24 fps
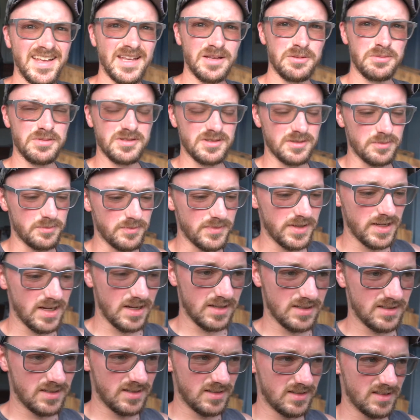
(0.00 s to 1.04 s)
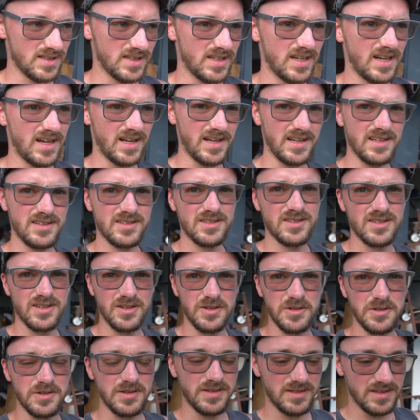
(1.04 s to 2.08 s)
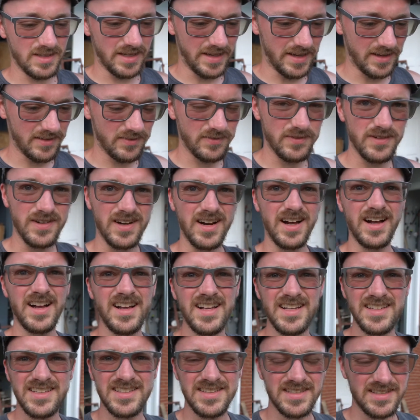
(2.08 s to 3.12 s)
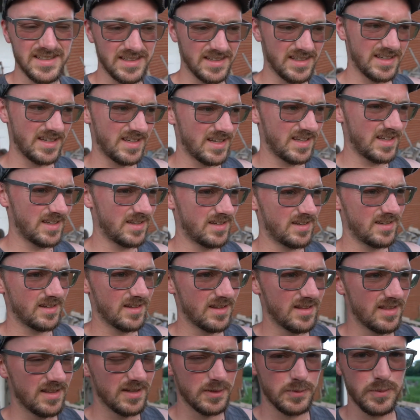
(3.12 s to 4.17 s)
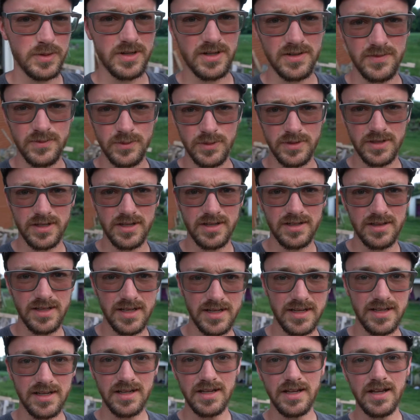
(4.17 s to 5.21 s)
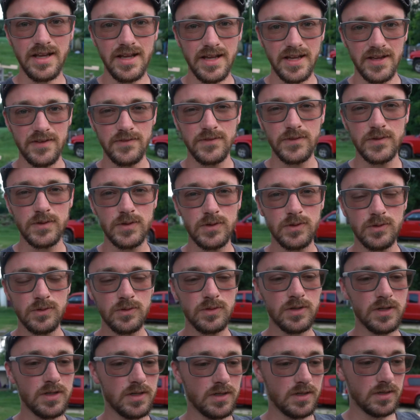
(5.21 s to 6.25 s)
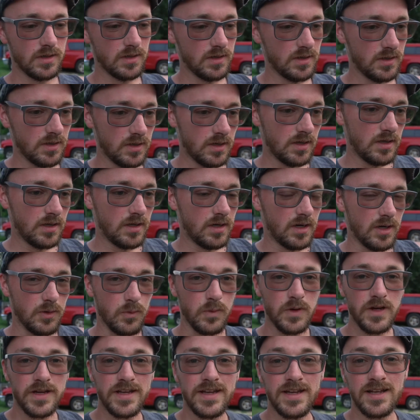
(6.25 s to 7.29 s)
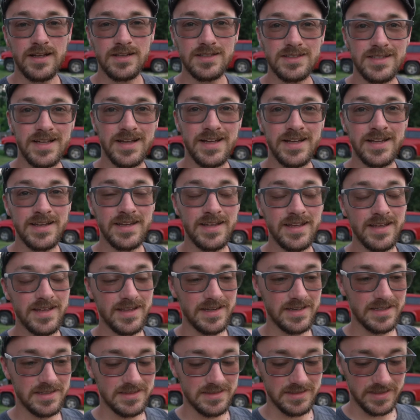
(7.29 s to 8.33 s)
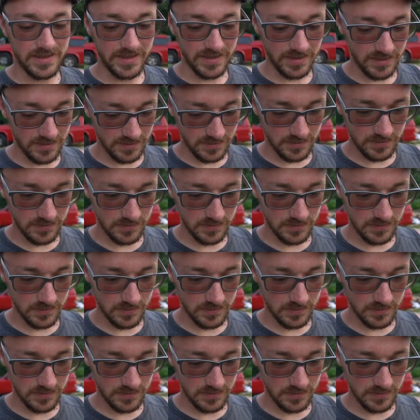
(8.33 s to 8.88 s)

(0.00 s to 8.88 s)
It was obnoxiously hot, so like for us in this part of North Carolina, if you are working outside and it's like